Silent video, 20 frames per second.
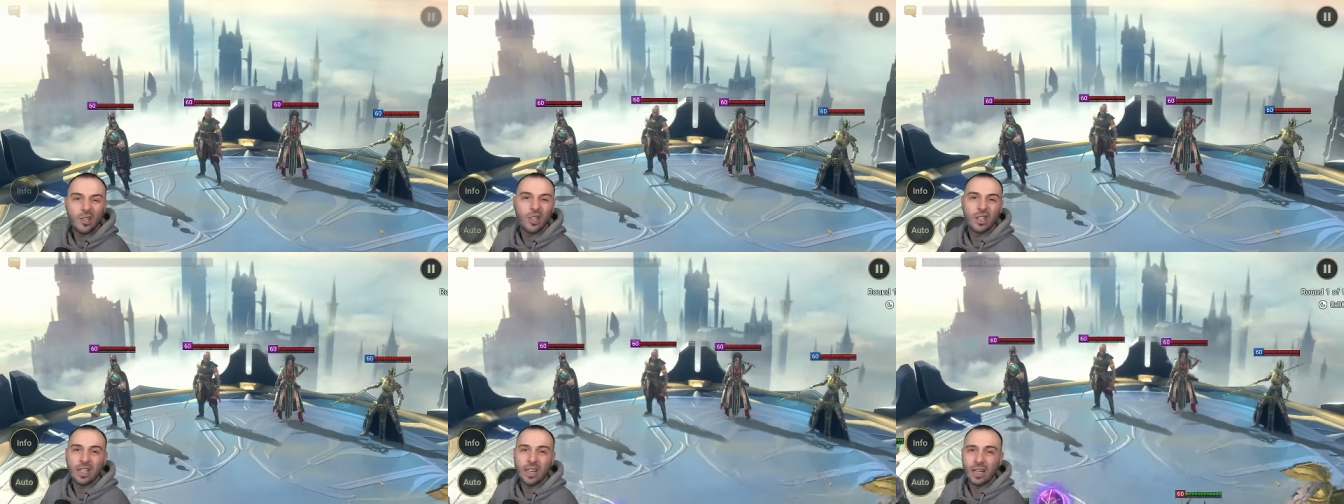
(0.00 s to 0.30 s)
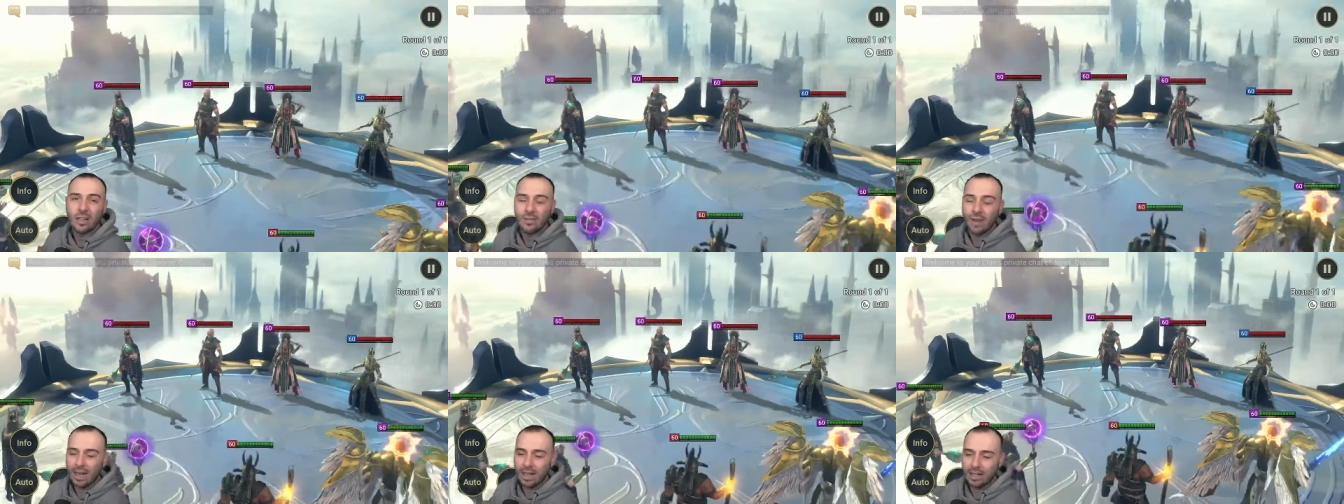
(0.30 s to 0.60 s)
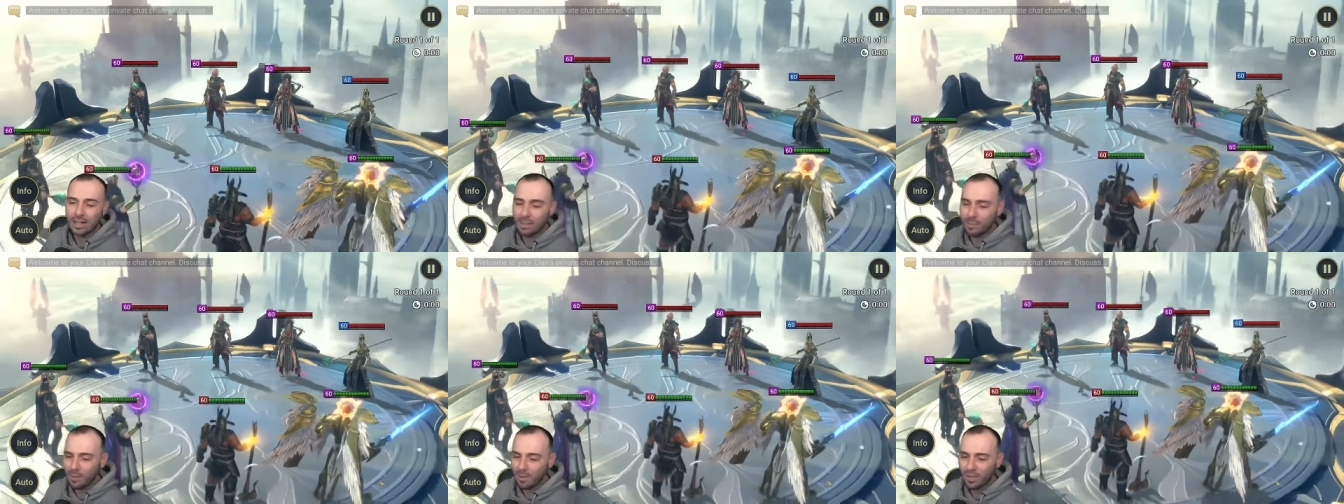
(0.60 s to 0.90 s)
just kind of like a
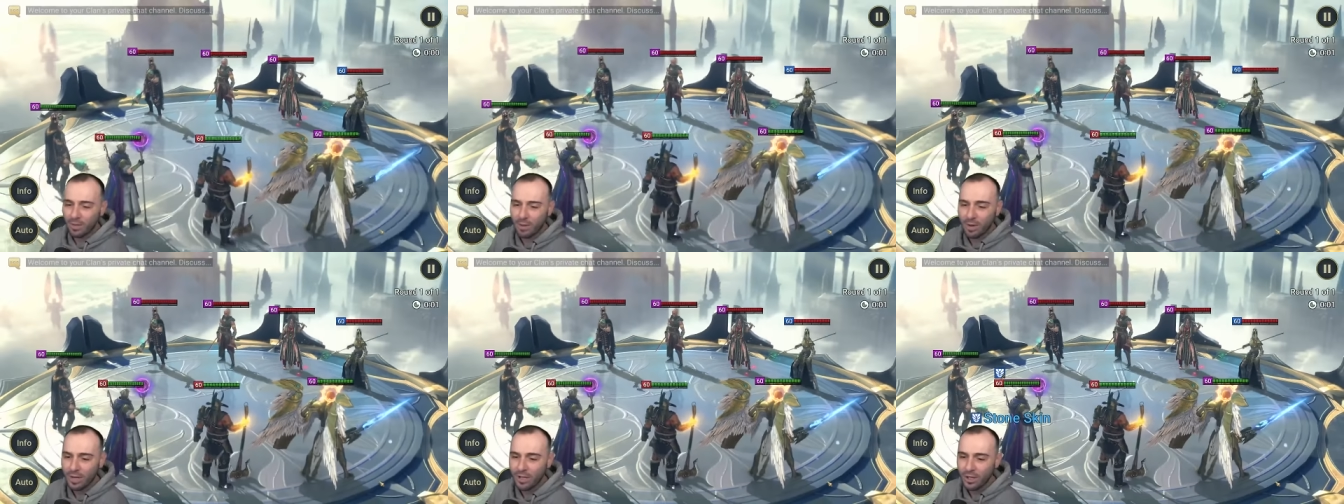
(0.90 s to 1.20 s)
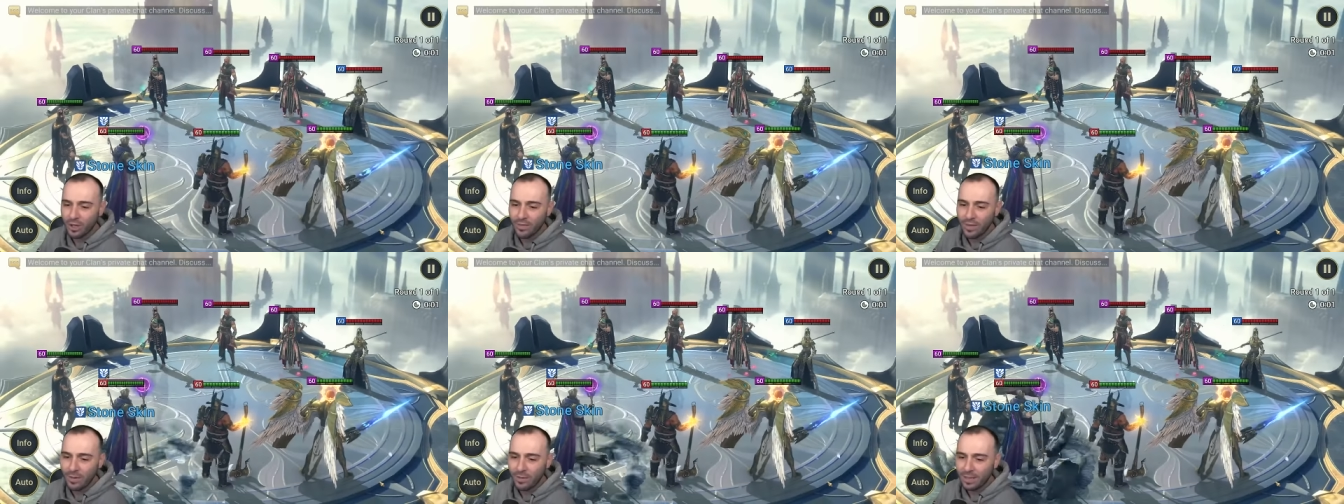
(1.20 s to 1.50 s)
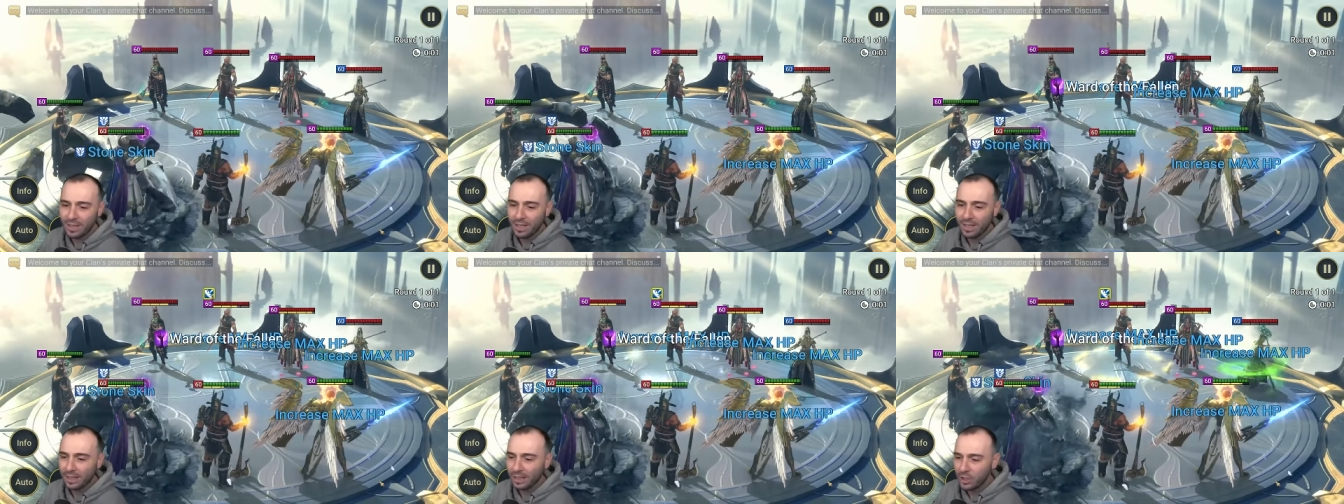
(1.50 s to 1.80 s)
demonstration of
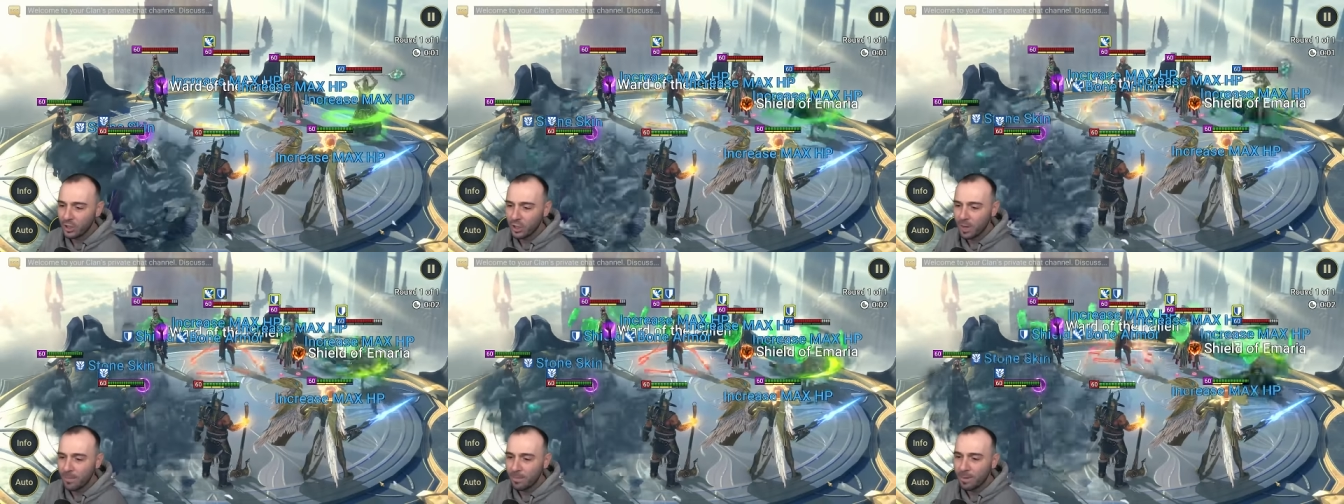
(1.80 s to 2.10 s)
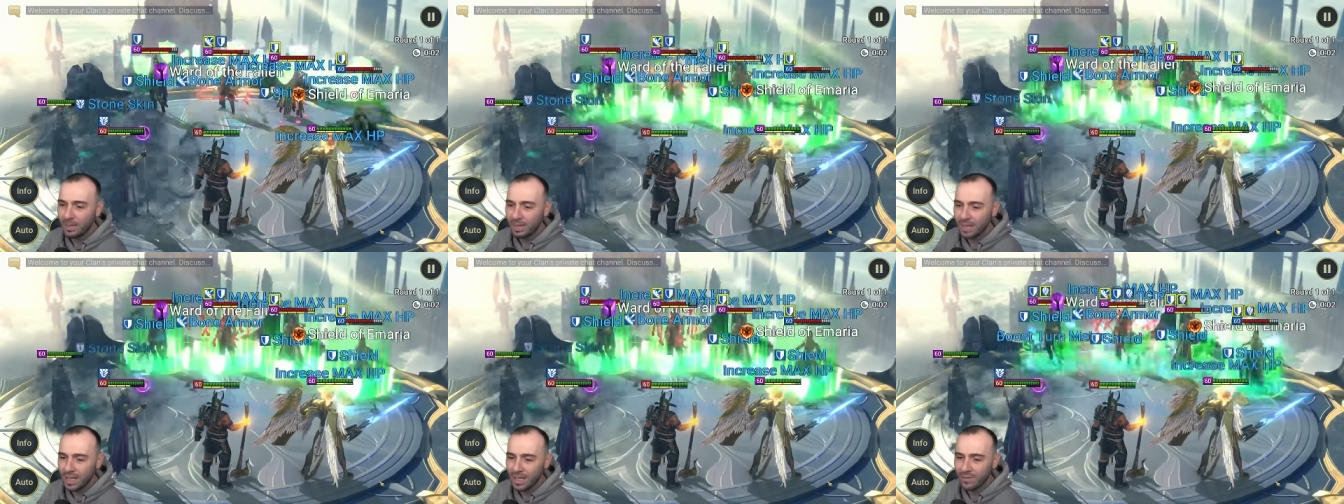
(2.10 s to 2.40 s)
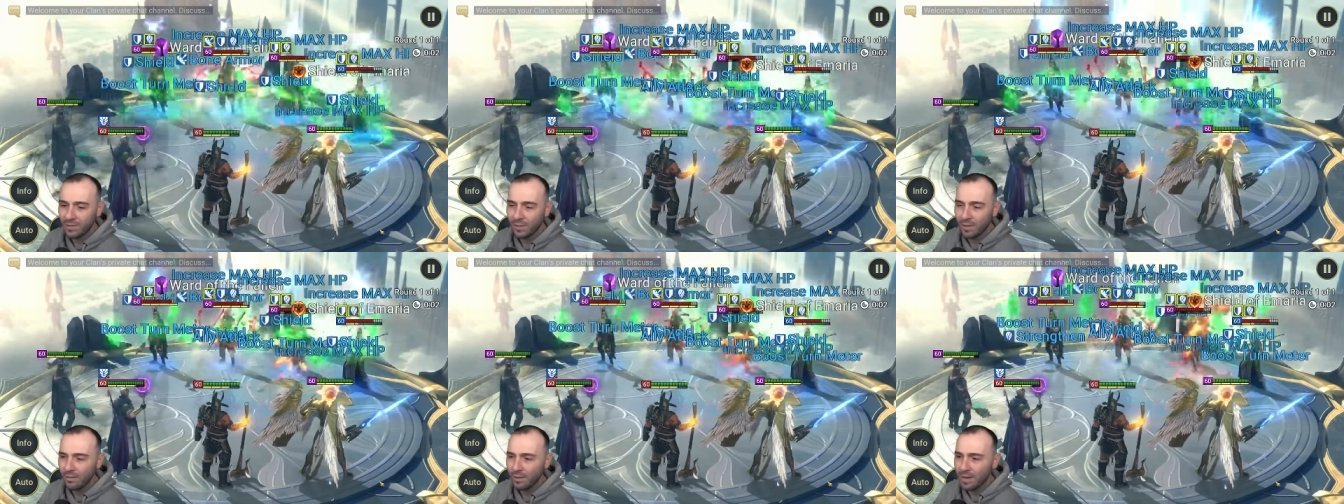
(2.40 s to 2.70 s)
everything that the champion does
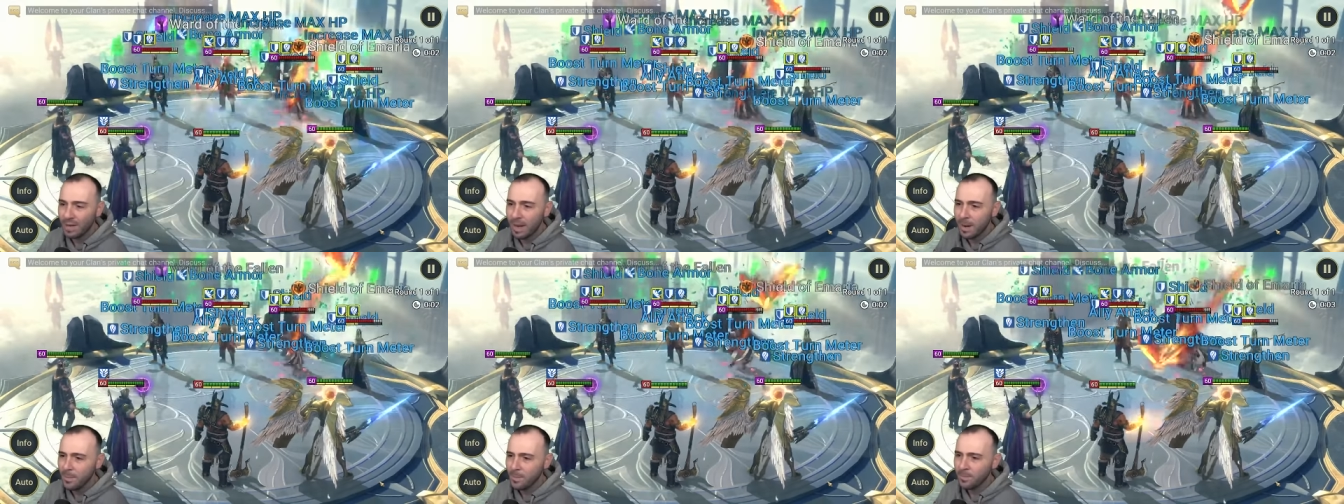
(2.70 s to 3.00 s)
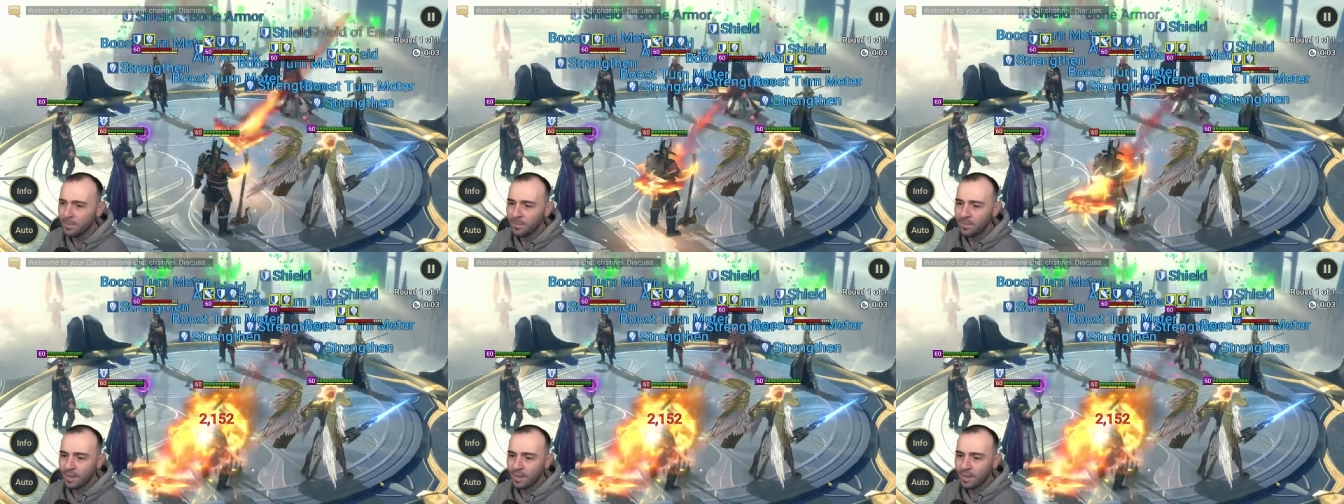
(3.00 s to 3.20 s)
for Arena.